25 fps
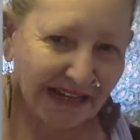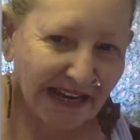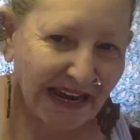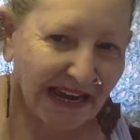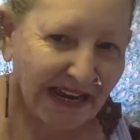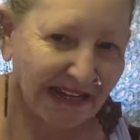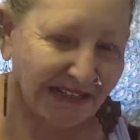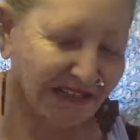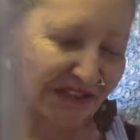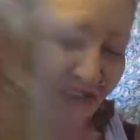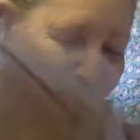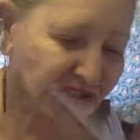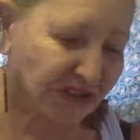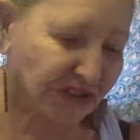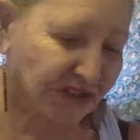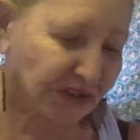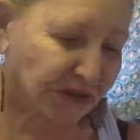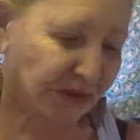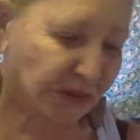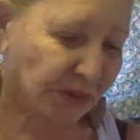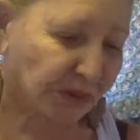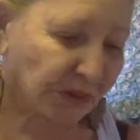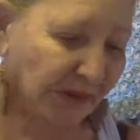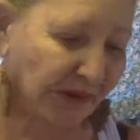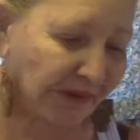Has to
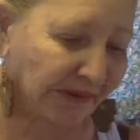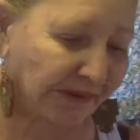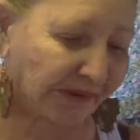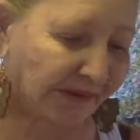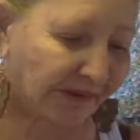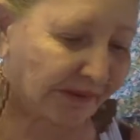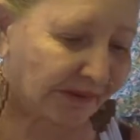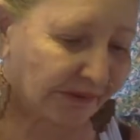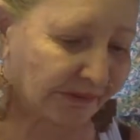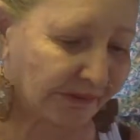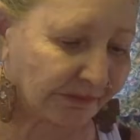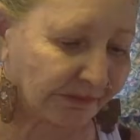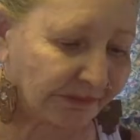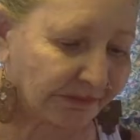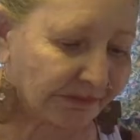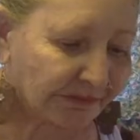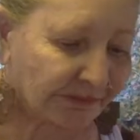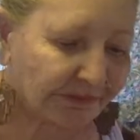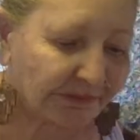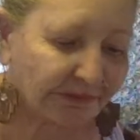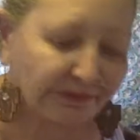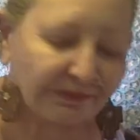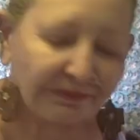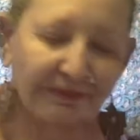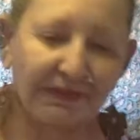do with,
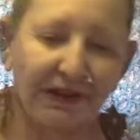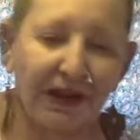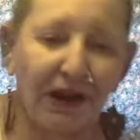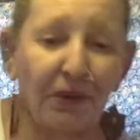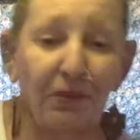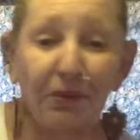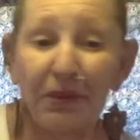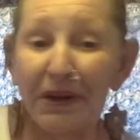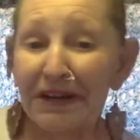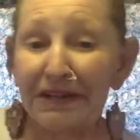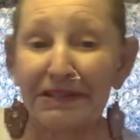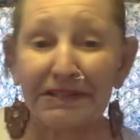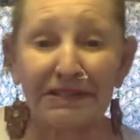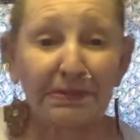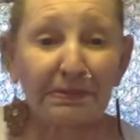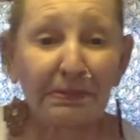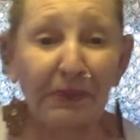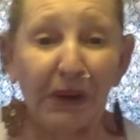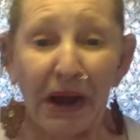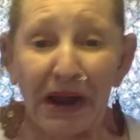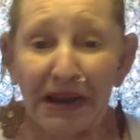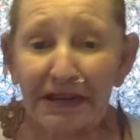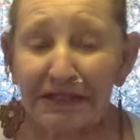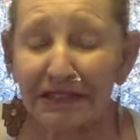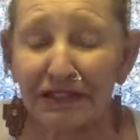oh, what a
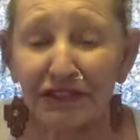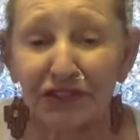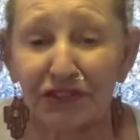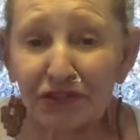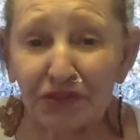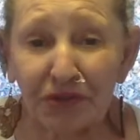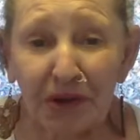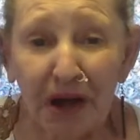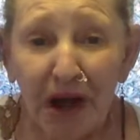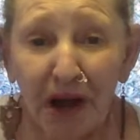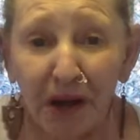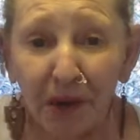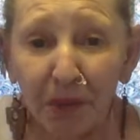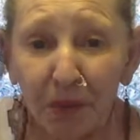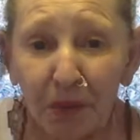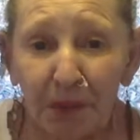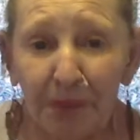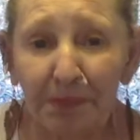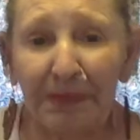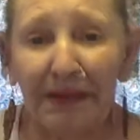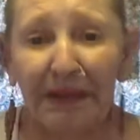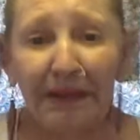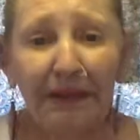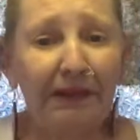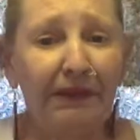surprise, a strong
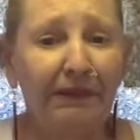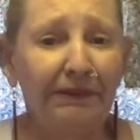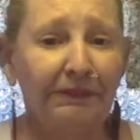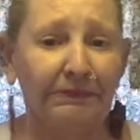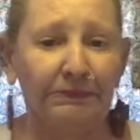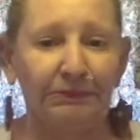woman